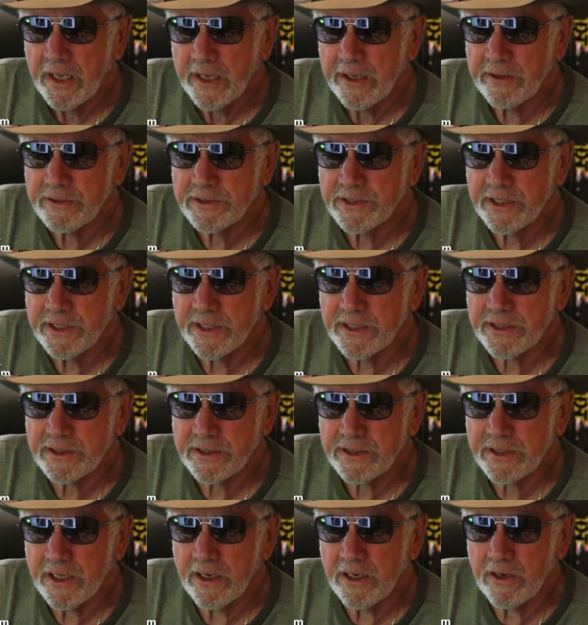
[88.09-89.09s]
You'll see
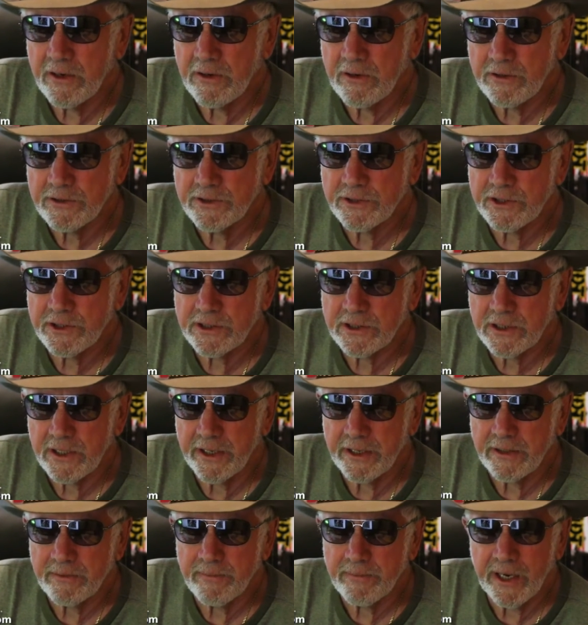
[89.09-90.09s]
this dog looks just
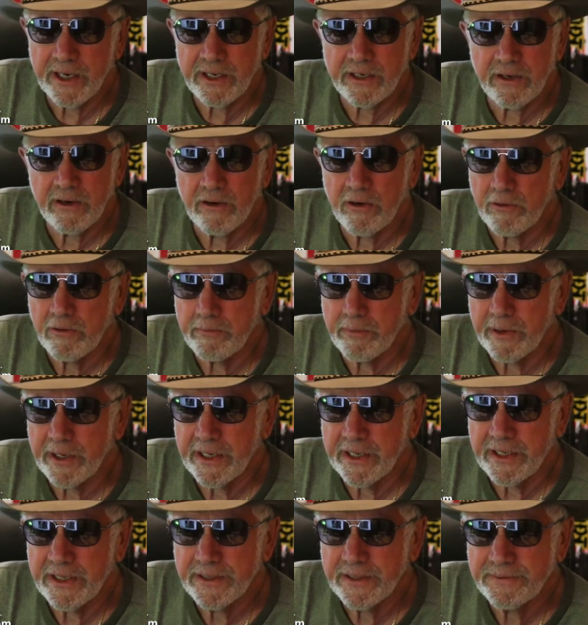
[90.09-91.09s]
like my dog
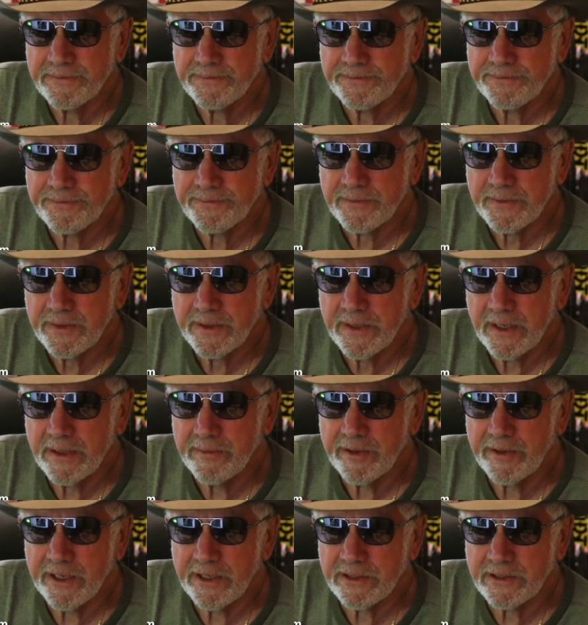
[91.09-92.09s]
Buddy. I
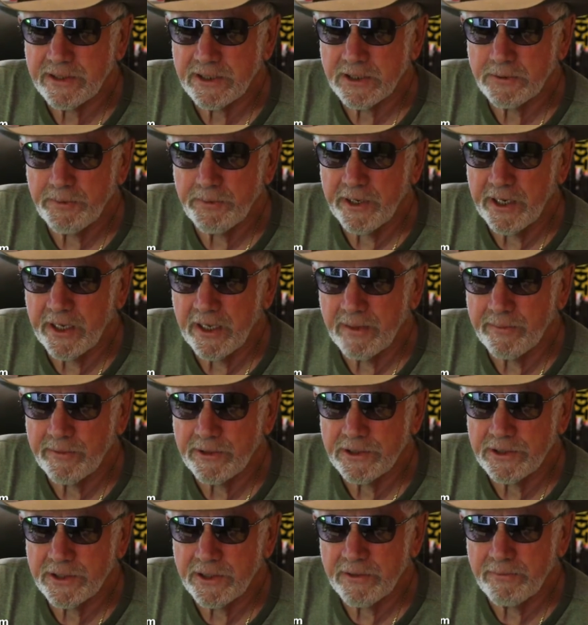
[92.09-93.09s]
mean, it's a spitting
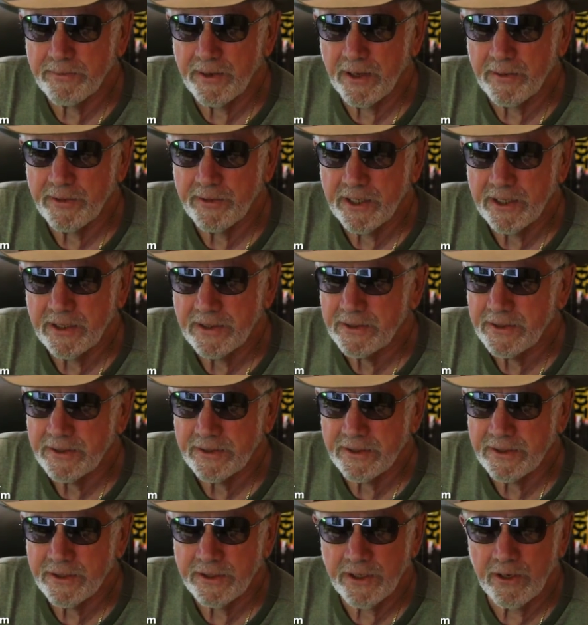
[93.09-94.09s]
image of Bummy.
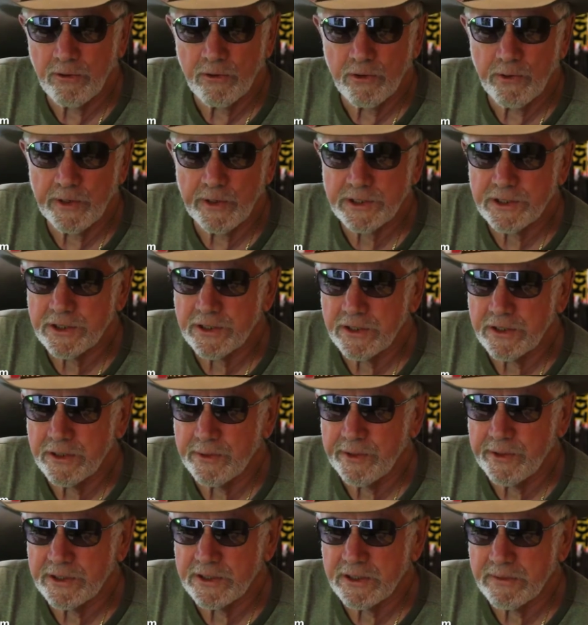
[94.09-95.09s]
No question
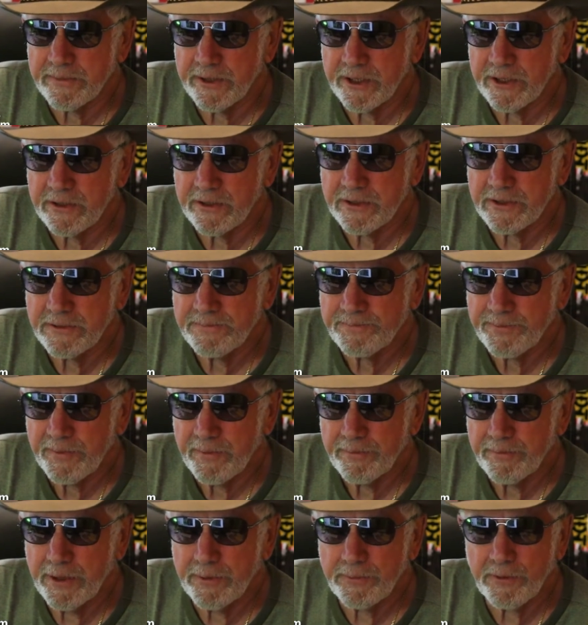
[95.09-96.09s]
to us about it.
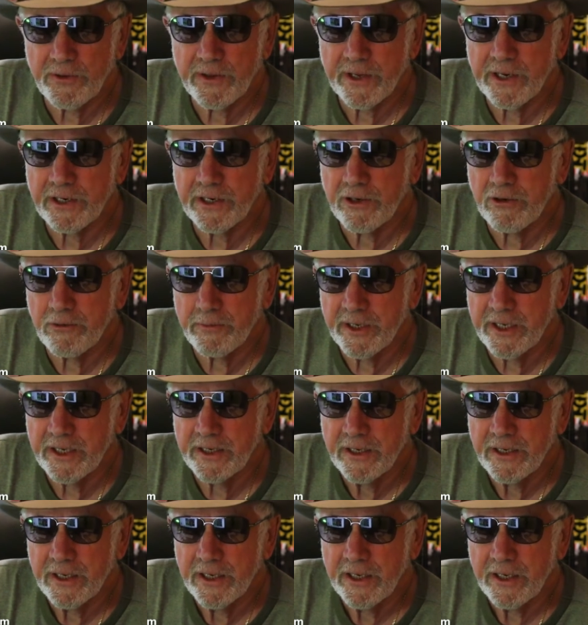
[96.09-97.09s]
People that know me,
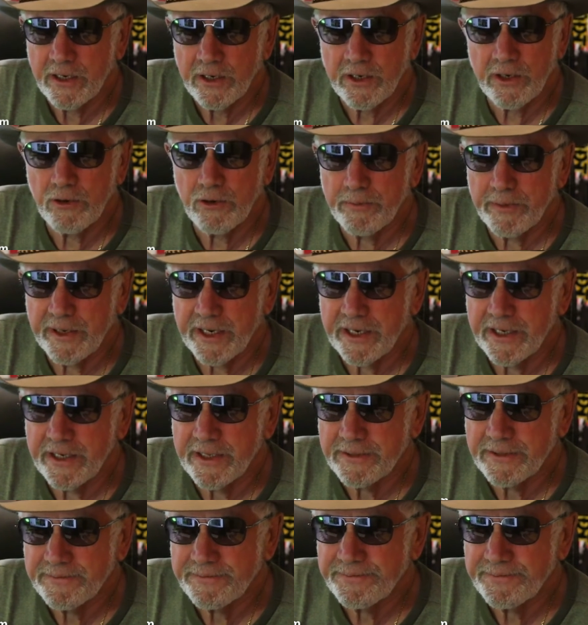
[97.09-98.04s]
nobody.